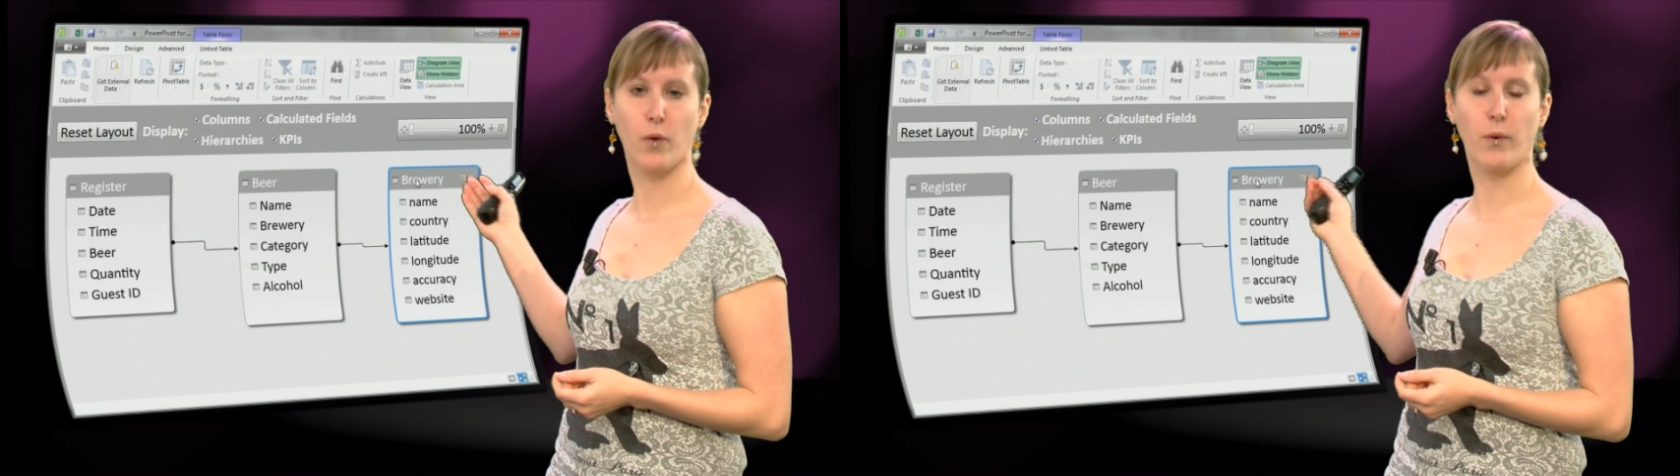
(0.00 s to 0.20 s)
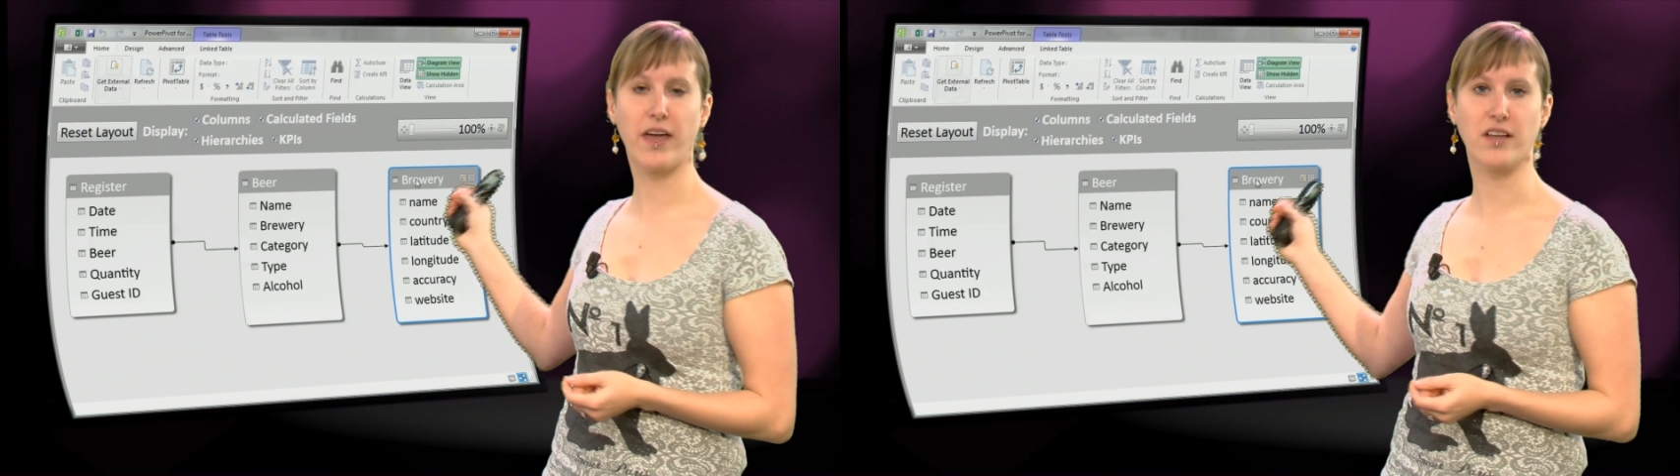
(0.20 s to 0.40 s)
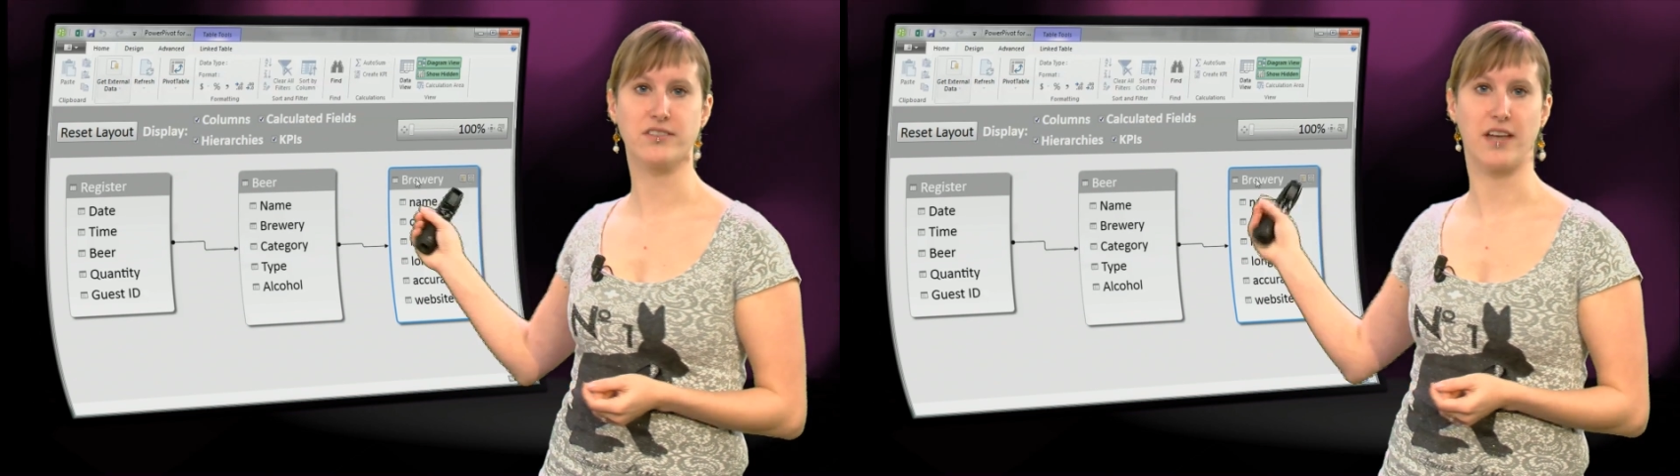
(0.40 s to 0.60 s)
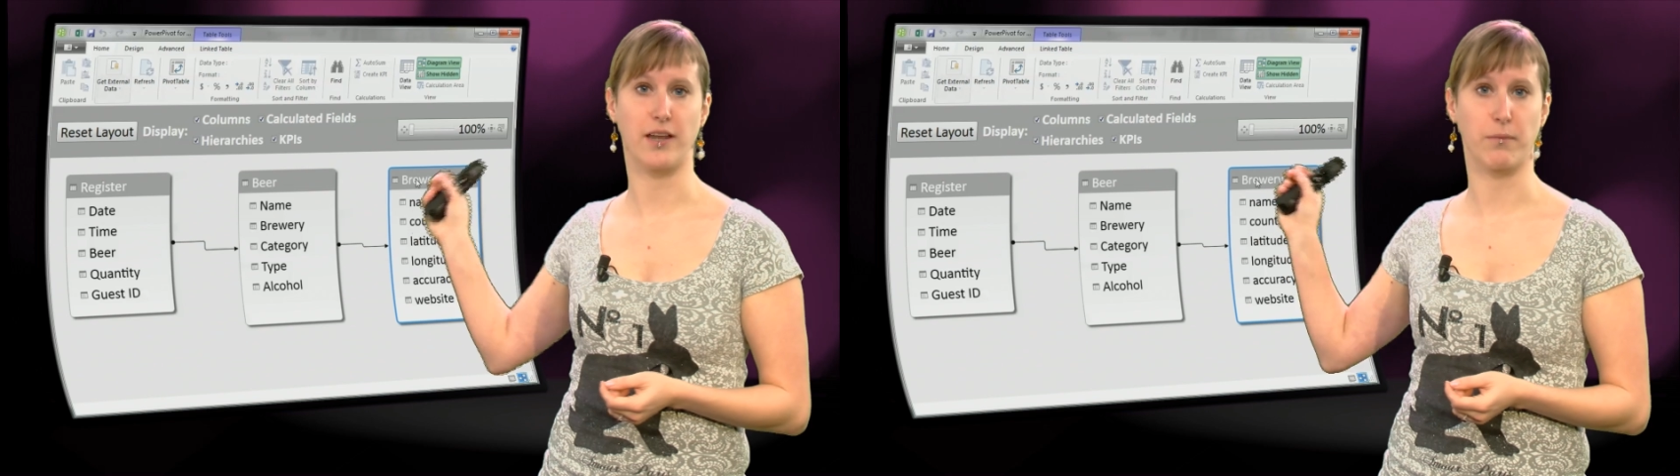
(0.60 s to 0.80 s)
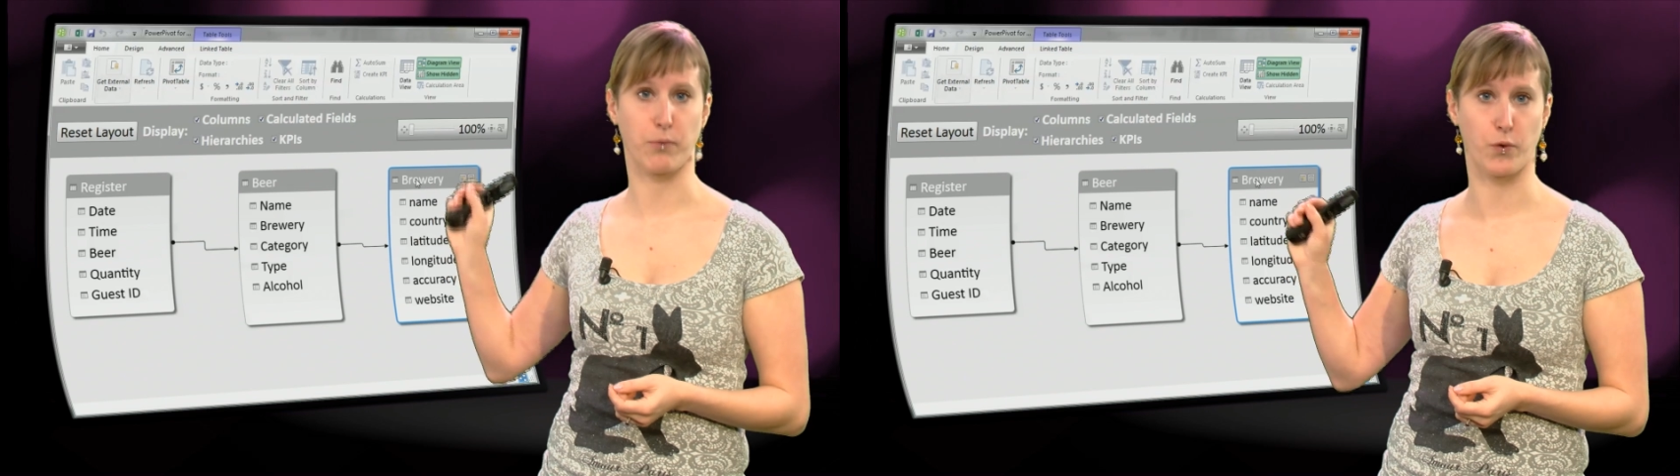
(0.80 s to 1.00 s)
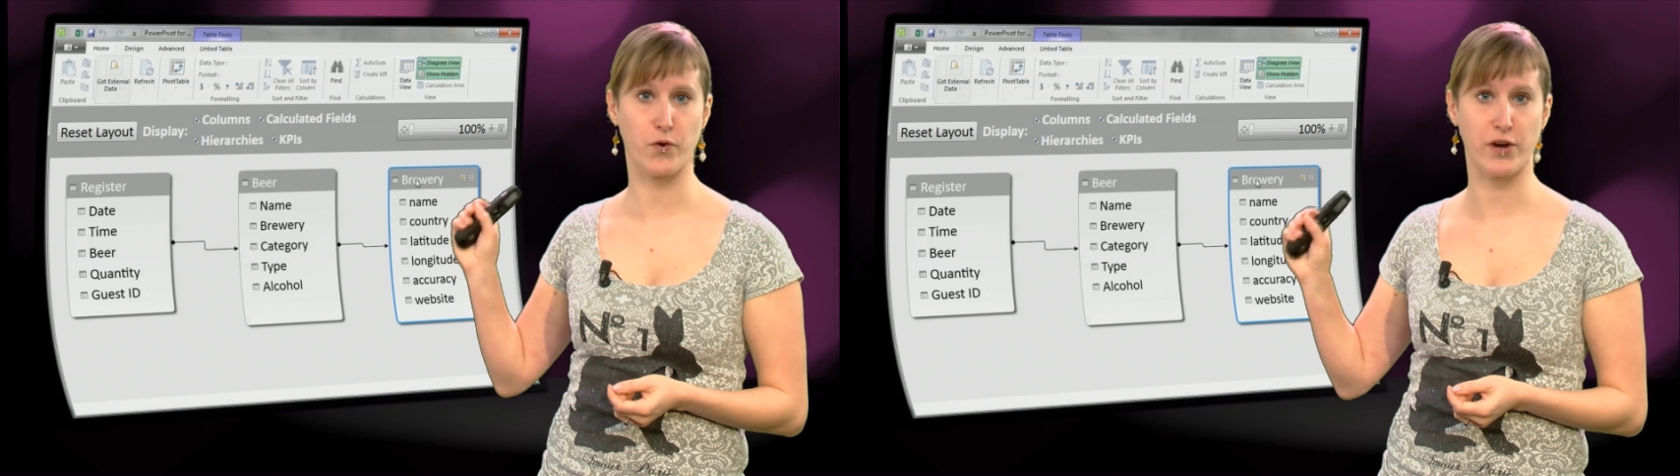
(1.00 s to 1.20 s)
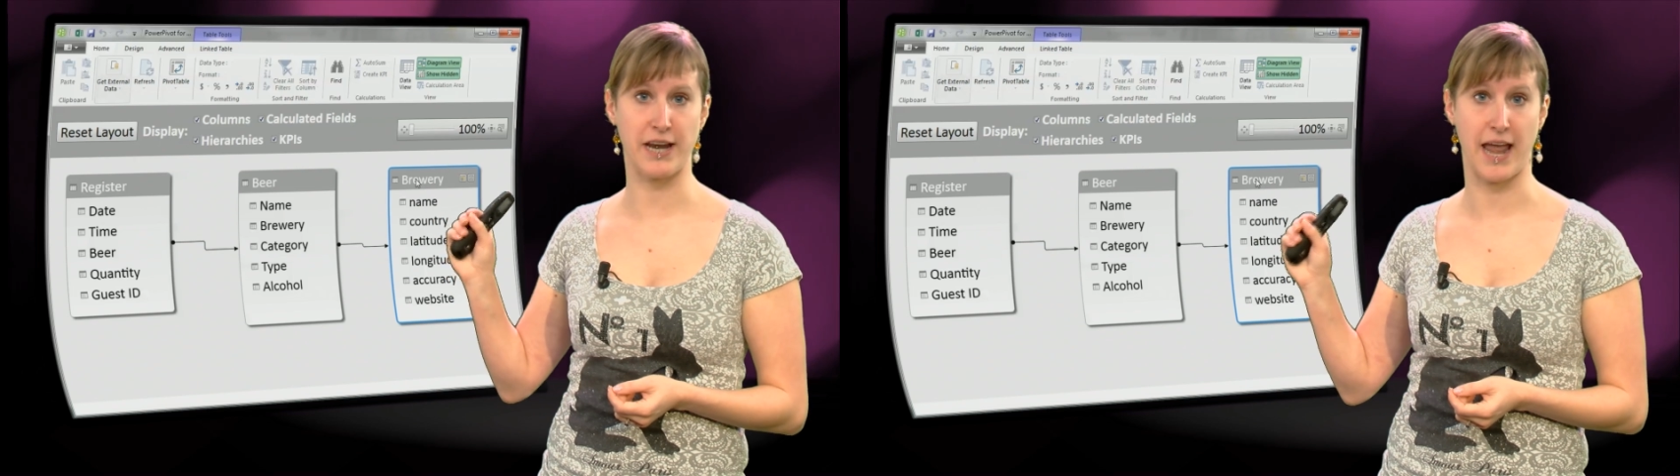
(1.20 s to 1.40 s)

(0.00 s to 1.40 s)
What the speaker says: We can say the brewery